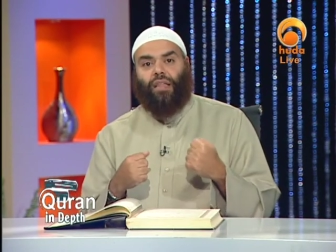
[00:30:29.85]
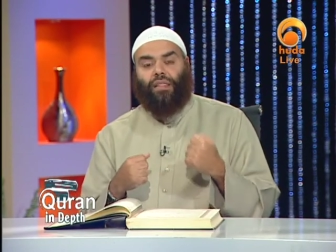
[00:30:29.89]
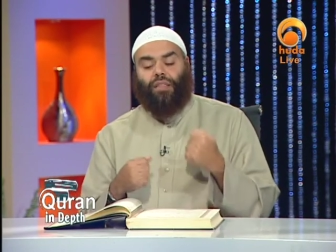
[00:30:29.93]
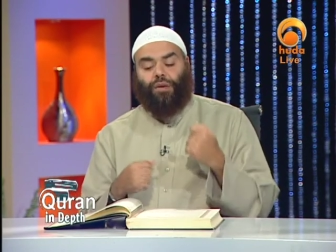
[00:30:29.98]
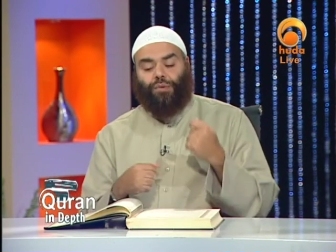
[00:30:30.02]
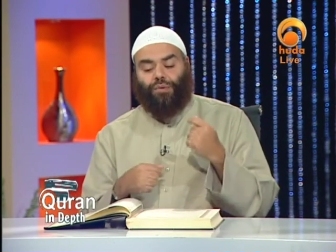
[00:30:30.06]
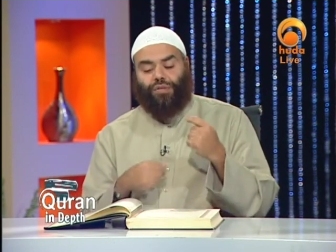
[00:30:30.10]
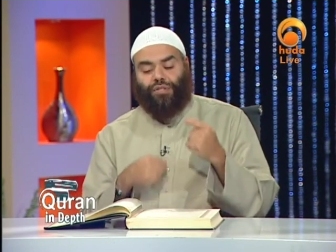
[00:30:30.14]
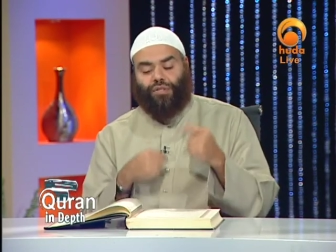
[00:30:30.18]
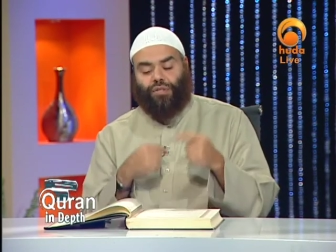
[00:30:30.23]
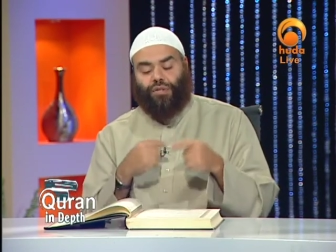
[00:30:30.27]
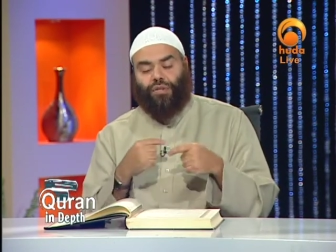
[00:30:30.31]

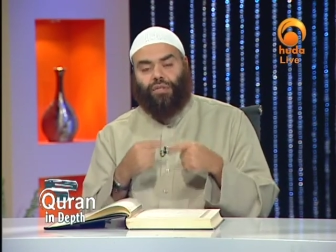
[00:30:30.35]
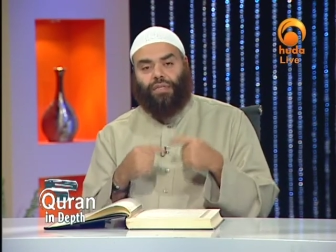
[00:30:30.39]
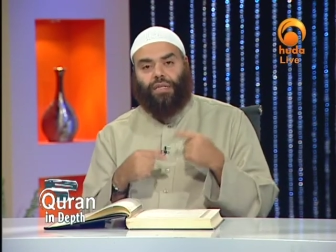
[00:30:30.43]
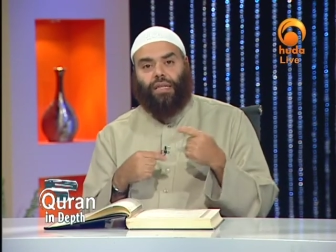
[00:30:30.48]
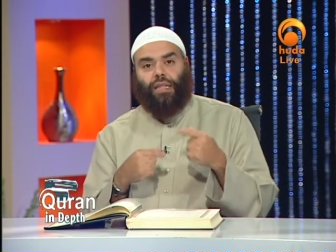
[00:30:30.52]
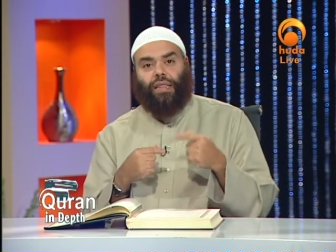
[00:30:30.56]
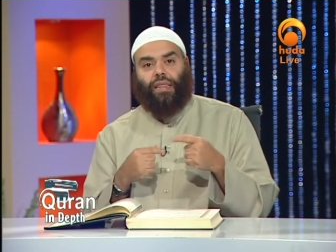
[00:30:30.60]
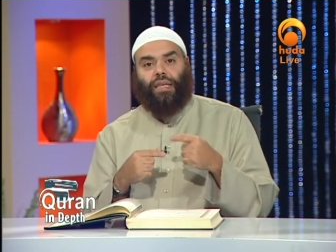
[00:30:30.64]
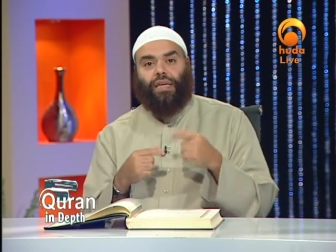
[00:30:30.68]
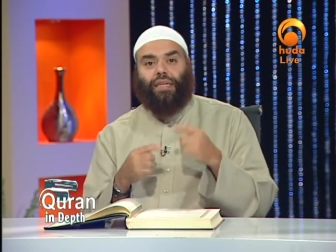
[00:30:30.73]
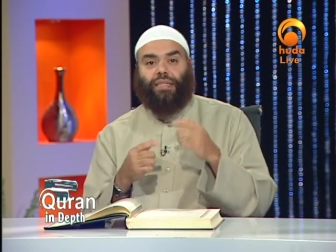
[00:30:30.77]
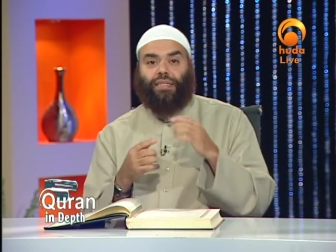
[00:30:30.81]
there were
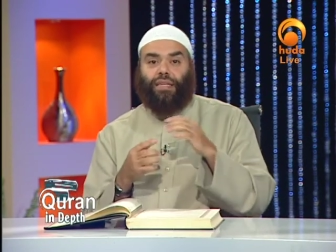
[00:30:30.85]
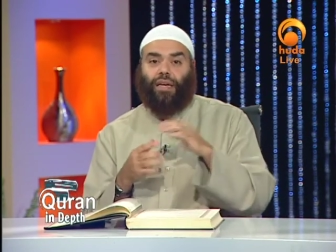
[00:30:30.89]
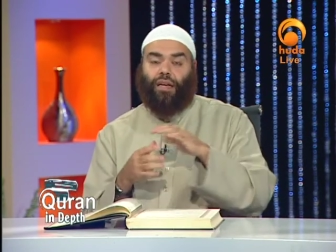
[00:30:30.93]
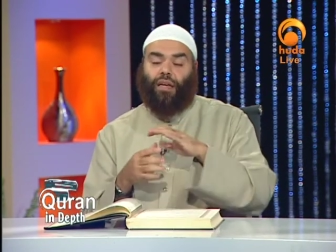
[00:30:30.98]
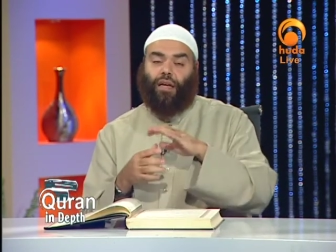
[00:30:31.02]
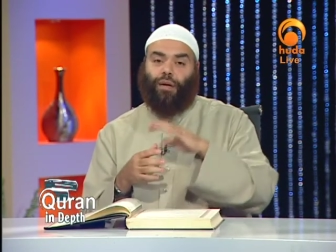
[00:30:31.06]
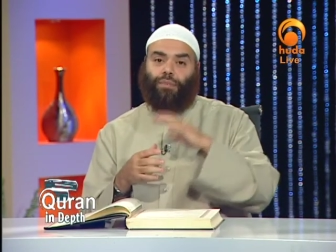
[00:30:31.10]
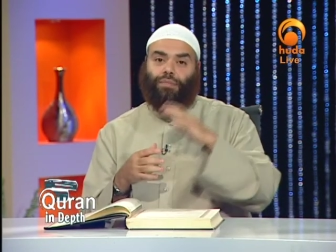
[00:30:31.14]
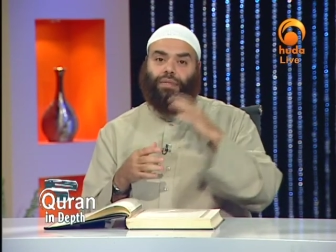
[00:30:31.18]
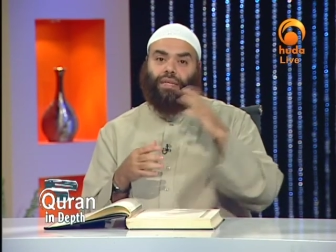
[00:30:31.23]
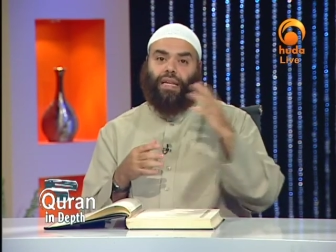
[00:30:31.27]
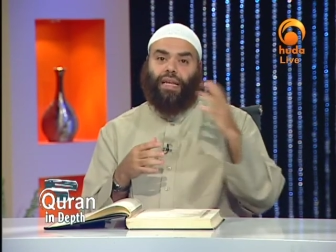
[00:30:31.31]
certain things that
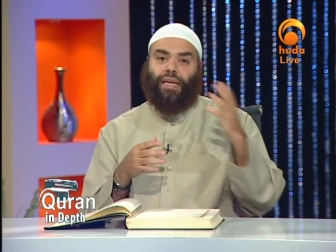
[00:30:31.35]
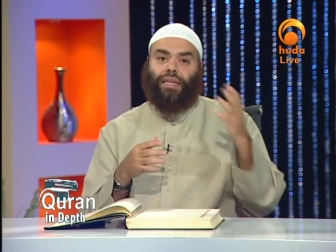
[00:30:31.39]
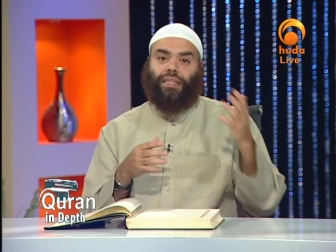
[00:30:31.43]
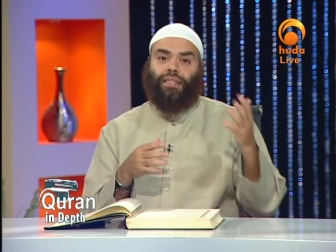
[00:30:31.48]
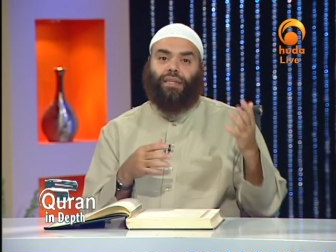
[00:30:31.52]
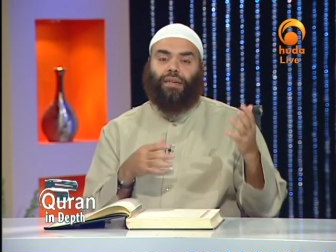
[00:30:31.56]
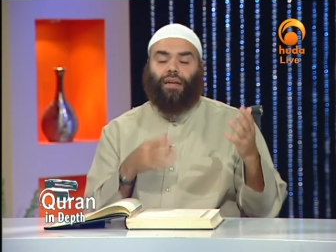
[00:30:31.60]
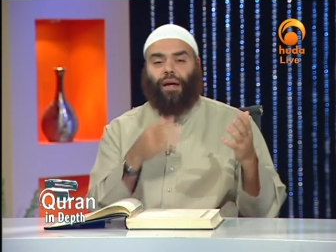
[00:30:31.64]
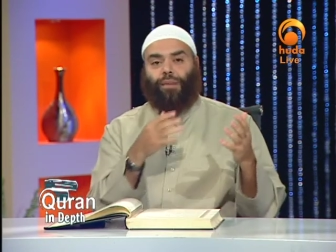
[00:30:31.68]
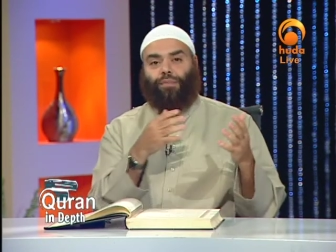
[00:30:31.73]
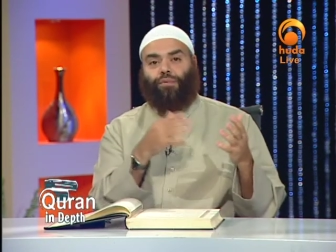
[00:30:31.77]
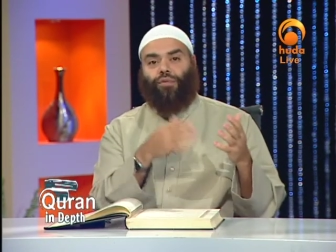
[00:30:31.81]
comes
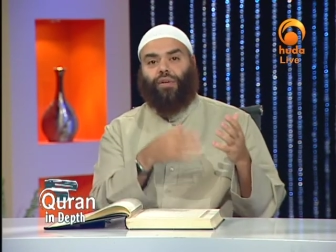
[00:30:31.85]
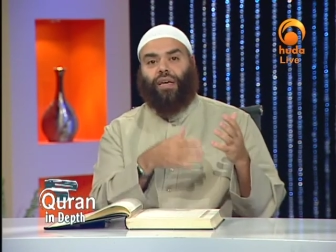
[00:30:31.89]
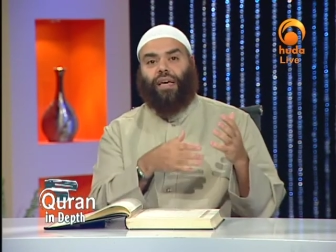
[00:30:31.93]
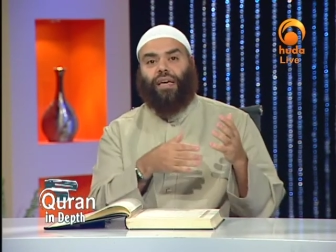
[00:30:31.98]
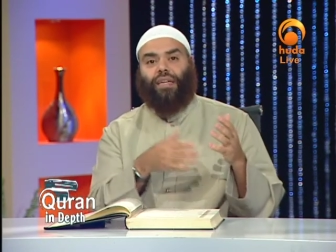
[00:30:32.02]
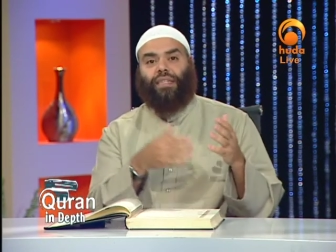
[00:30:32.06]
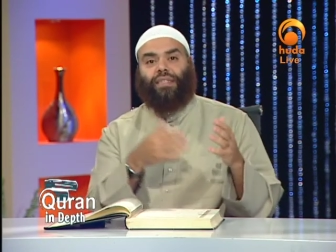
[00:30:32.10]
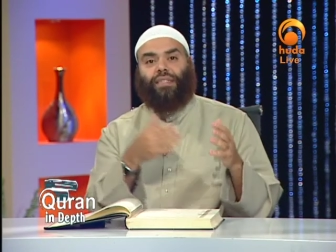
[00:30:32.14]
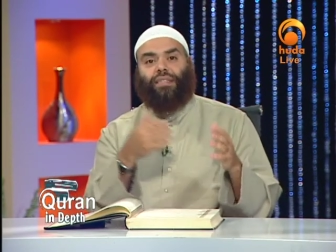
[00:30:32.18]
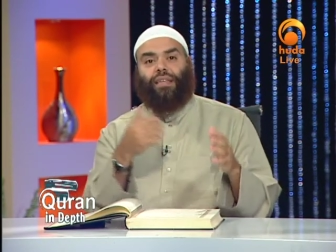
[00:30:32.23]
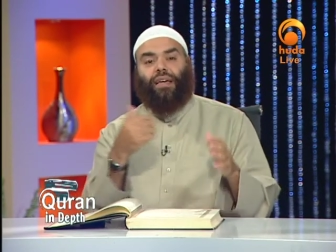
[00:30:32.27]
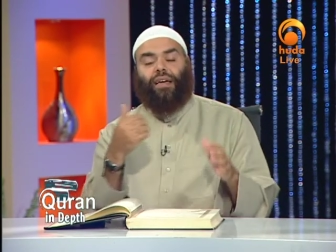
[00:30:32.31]
later,
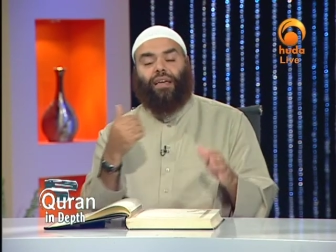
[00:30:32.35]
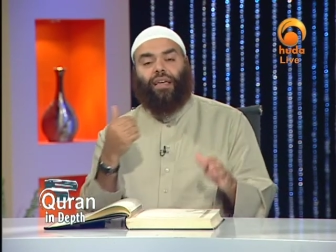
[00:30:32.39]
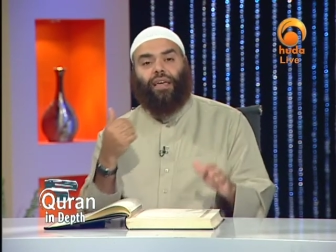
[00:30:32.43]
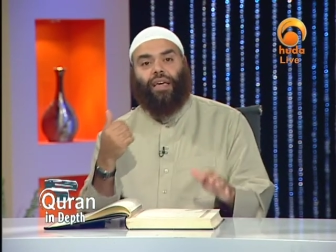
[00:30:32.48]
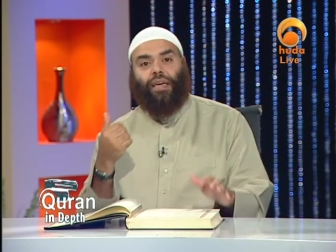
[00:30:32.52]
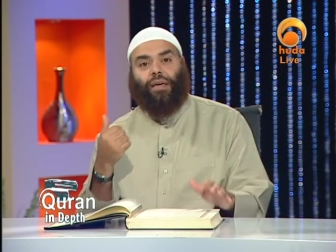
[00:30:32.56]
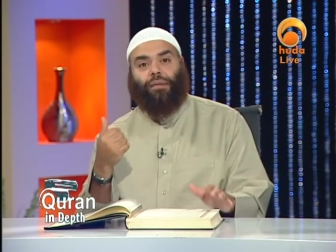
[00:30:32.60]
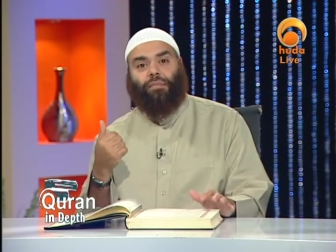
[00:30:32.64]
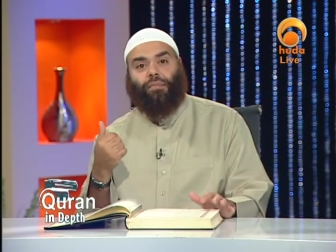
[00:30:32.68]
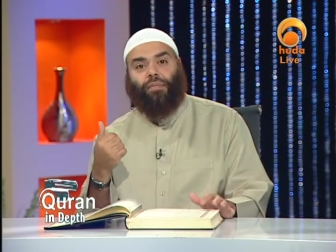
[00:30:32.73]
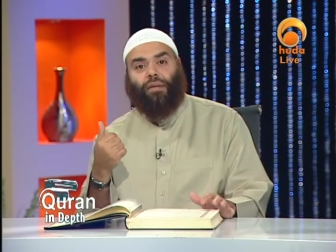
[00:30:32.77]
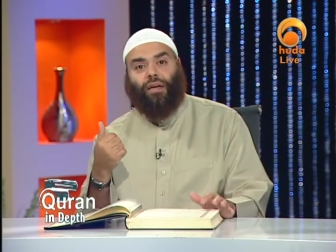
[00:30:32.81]
abrogates that
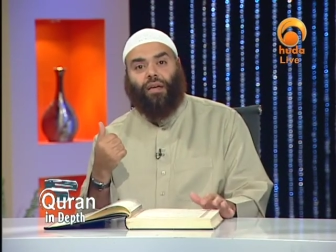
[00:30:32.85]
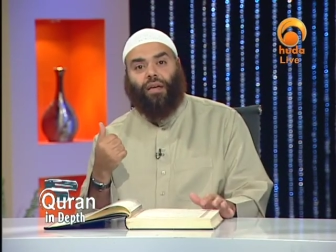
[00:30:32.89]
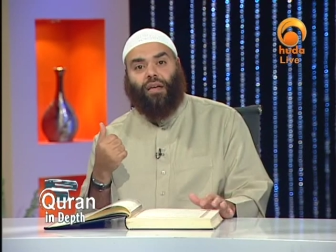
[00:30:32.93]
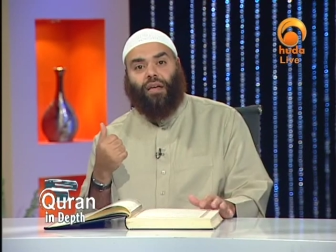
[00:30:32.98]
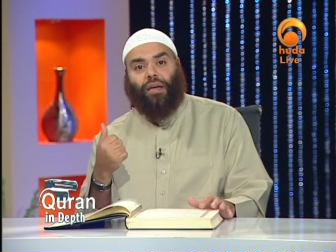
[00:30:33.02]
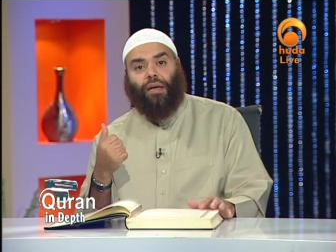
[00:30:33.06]
came